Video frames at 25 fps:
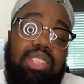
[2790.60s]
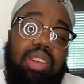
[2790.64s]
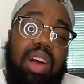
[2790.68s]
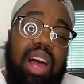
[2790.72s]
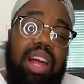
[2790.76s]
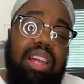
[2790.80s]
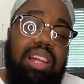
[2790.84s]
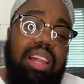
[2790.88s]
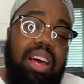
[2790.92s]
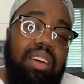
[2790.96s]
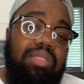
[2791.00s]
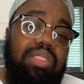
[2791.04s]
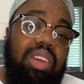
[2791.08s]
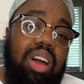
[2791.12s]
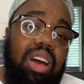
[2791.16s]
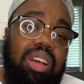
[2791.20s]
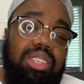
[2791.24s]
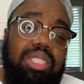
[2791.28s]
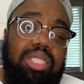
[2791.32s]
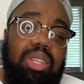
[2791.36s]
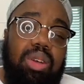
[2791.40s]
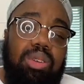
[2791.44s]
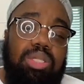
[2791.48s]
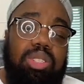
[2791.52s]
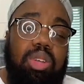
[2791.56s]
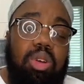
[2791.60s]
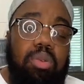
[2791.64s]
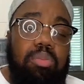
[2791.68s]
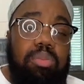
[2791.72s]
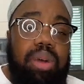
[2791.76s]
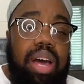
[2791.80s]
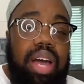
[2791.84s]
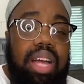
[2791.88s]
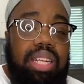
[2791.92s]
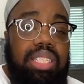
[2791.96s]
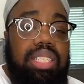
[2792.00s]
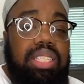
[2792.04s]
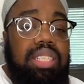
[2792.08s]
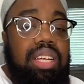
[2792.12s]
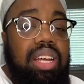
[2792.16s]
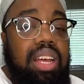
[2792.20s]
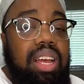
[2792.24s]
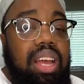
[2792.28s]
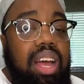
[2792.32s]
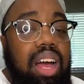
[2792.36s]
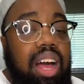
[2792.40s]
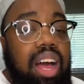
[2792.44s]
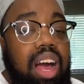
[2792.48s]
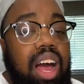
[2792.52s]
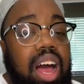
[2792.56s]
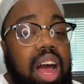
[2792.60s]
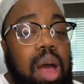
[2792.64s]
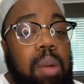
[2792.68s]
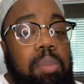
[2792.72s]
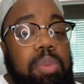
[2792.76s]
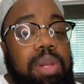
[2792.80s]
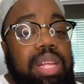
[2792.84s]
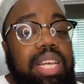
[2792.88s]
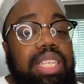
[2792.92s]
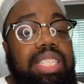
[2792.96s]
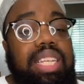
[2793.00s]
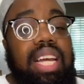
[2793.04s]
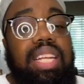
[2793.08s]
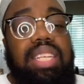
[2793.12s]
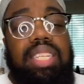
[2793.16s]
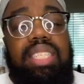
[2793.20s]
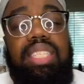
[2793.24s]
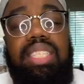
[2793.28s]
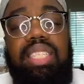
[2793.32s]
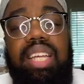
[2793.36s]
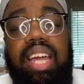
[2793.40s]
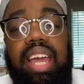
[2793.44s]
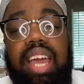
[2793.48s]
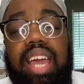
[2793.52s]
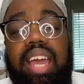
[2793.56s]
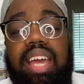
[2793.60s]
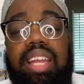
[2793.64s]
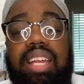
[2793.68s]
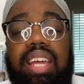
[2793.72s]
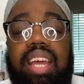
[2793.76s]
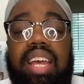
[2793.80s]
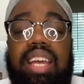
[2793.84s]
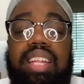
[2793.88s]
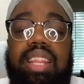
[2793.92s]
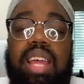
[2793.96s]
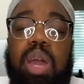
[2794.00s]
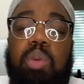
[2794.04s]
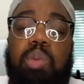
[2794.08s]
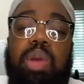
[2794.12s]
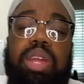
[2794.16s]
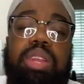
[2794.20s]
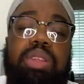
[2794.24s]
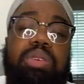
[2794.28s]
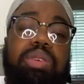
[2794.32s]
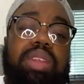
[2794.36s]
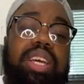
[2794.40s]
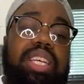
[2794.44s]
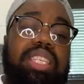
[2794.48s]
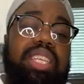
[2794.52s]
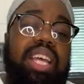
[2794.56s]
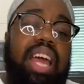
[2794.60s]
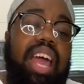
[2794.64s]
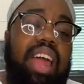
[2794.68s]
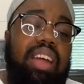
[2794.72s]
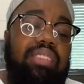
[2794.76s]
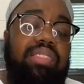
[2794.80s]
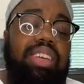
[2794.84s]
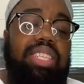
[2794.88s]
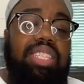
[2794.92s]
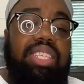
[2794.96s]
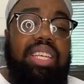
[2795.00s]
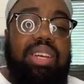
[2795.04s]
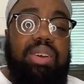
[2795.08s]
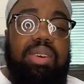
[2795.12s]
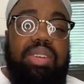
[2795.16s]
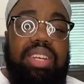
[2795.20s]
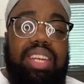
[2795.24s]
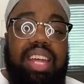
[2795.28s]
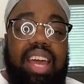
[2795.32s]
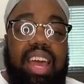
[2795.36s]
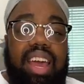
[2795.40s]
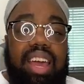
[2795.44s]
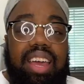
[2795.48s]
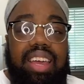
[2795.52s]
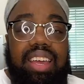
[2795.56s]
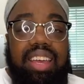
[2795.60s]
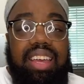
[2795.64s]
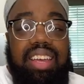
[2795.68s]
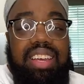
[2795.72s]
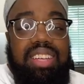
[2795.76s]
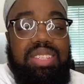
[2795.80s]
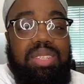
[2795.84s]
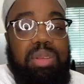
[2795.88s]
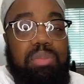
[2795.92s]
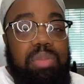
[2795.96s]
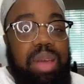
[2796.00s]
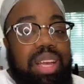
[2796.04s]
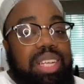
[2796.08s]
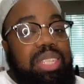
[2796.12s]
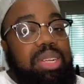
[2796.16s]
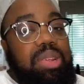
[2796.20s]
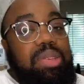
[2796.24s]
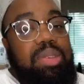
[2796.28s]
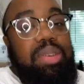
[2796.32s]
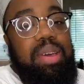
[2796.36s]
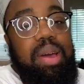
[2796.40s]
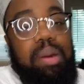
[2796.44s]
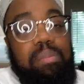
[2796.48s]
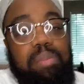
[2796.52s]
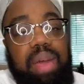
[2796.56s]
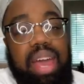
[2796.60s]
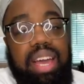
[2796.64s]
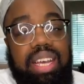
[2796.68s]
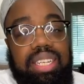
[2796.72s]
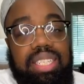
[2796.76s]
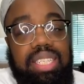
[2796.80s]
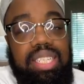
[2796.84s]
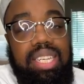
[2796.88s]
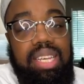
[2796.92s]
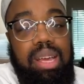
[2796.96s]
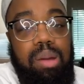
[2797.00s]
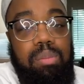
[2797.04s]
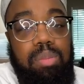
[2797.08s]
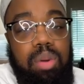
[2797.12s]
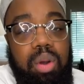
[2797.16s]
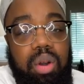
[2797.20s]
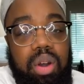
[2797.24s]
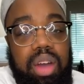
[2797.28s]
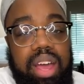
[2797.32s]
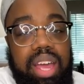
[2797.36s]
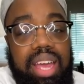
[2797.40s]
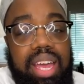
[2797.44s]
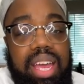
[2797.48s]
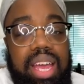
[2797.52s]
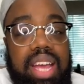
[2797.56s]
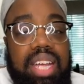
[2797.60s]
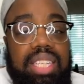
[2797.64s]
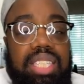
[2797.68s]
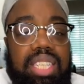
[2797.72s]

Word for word: So I love y'all so, so much. Uh, please understand that we do this every single day. So make sure you come back and see your boy.